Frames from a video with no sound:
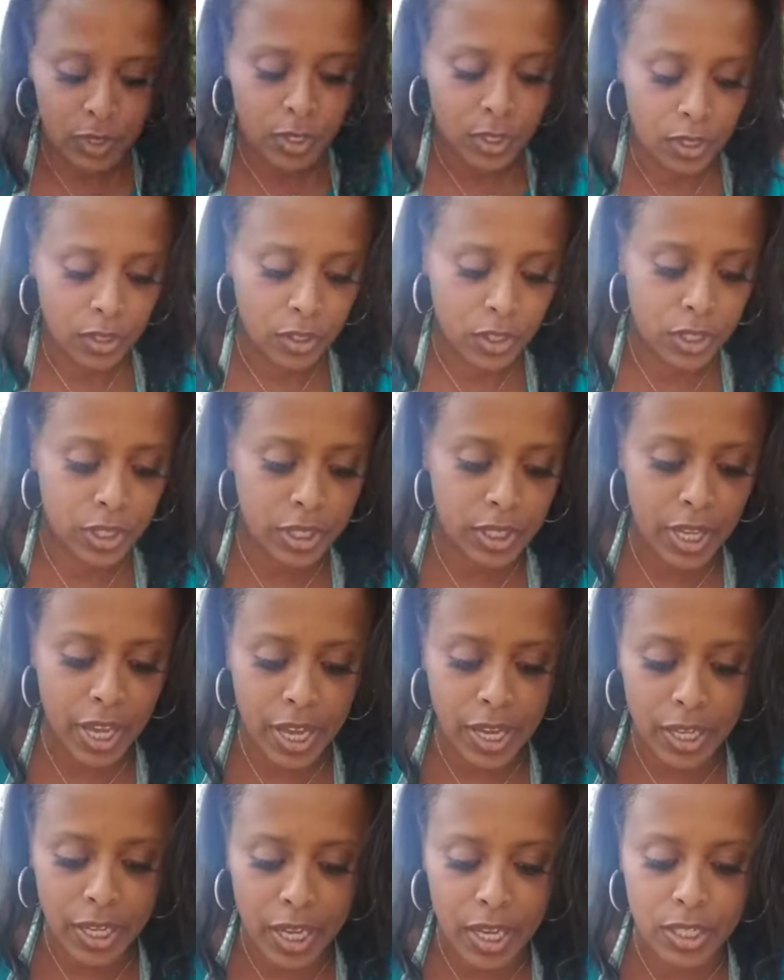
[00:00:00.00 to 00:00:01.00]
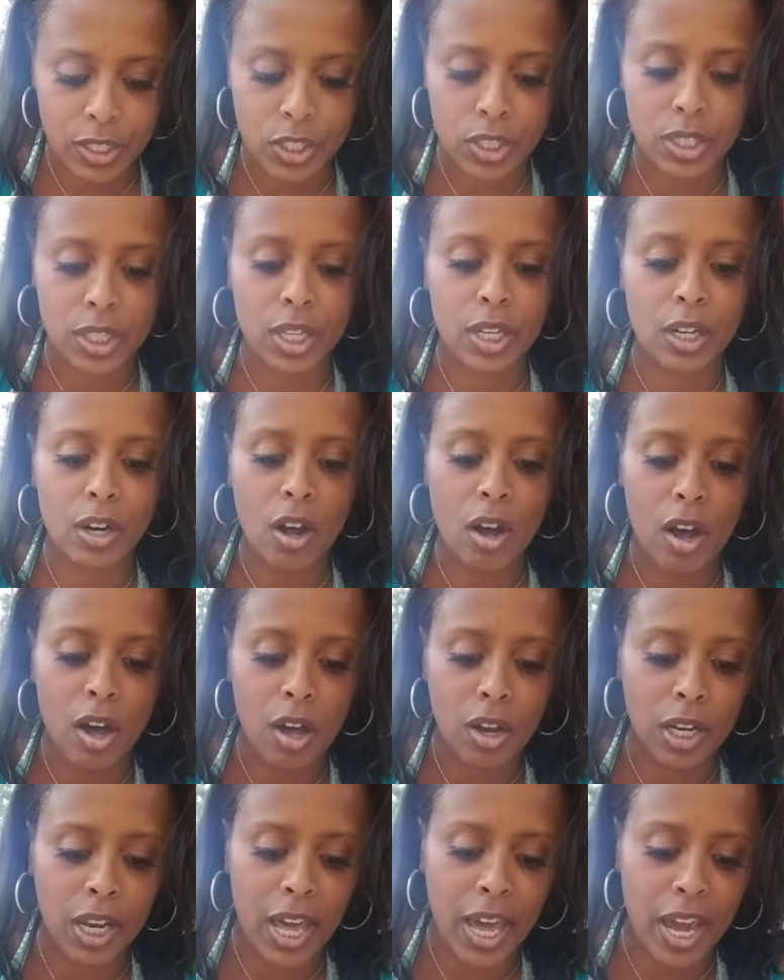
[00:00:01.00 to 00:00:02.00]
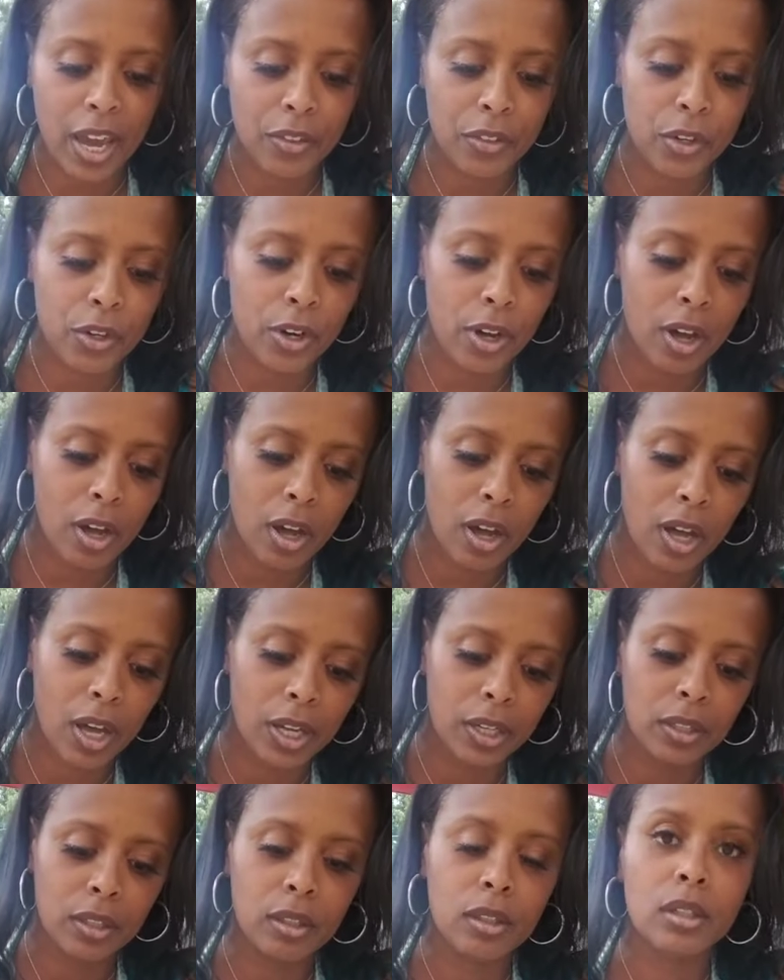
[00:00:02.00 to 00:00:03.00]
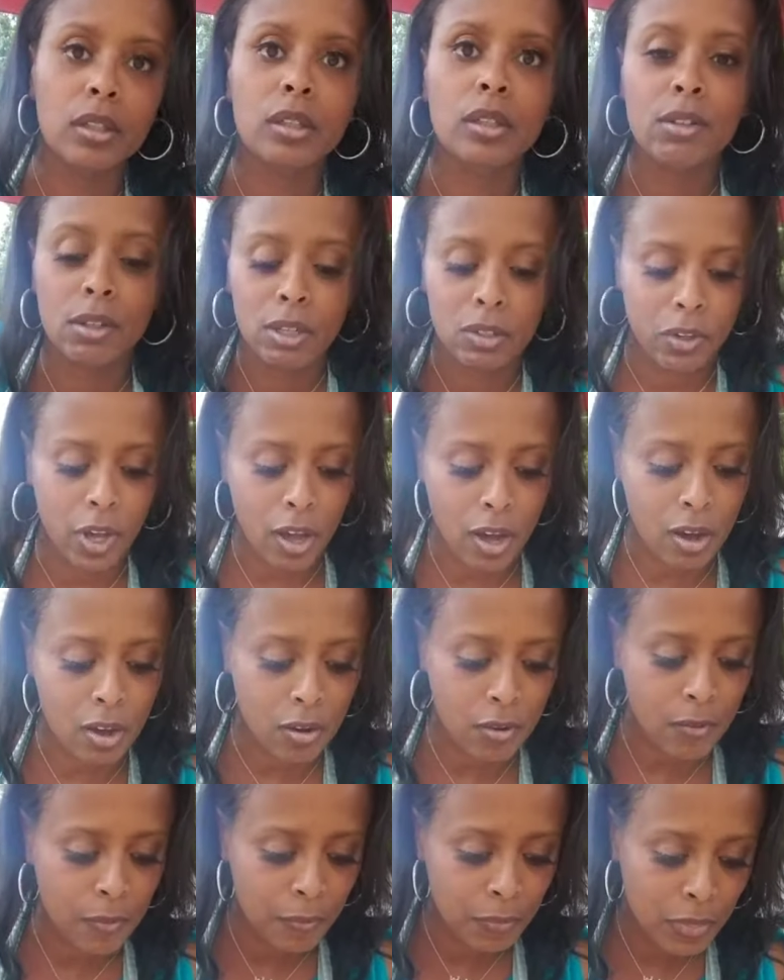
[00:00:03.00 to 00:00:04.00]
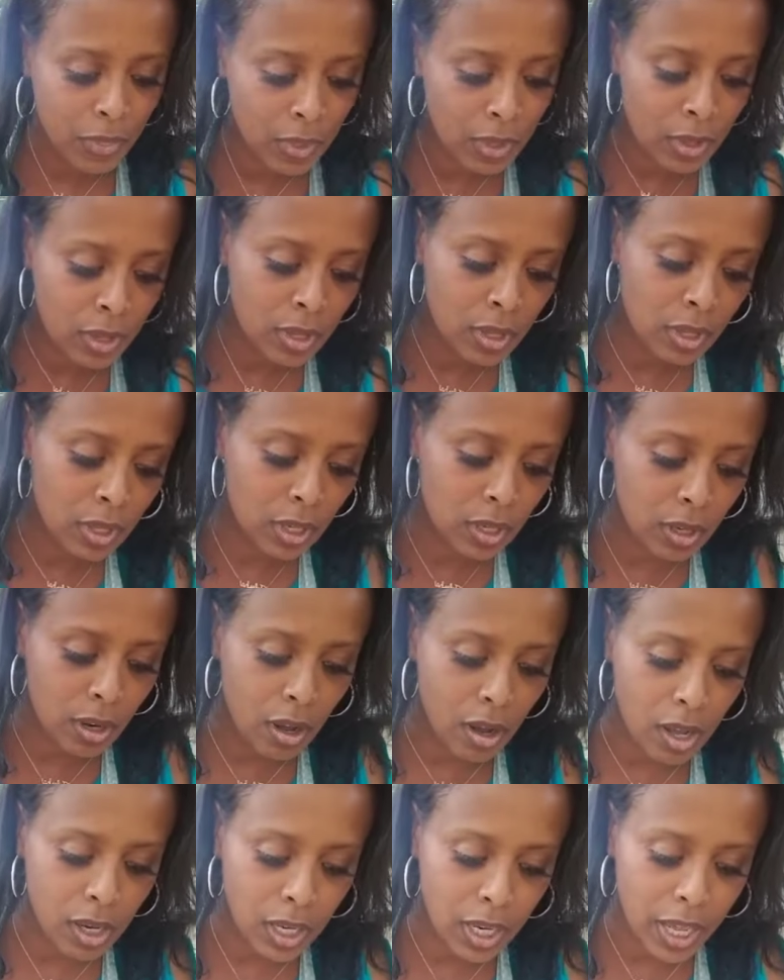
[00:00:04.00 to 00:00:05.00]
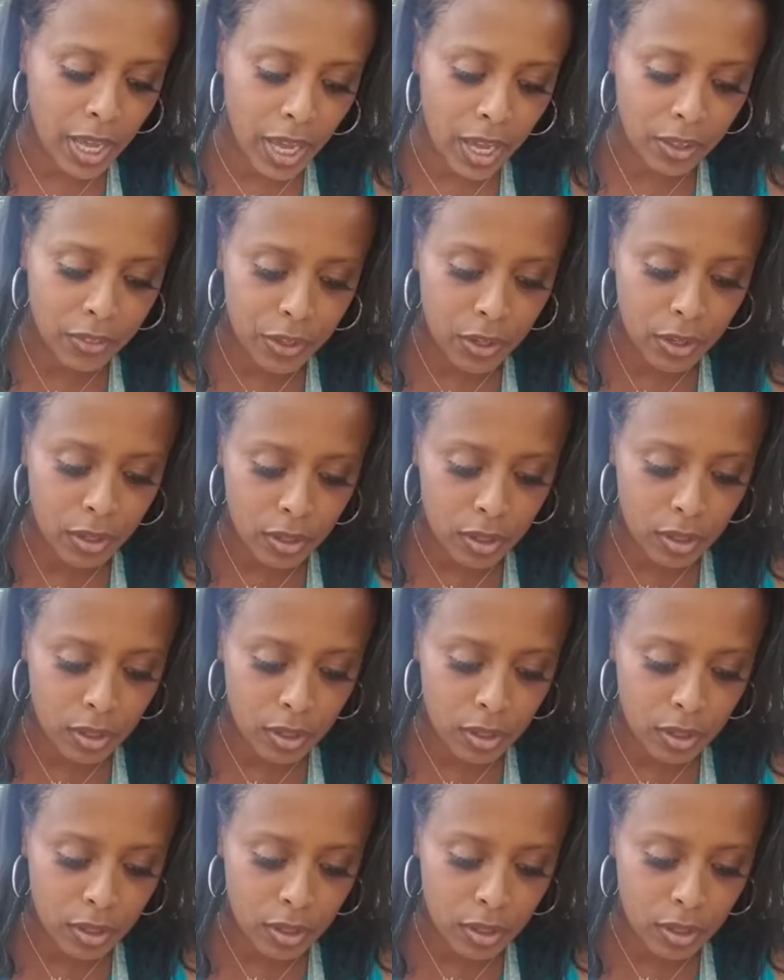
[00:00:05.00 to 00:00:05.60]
let's take it and just get it all lathered on. Get it all lathered.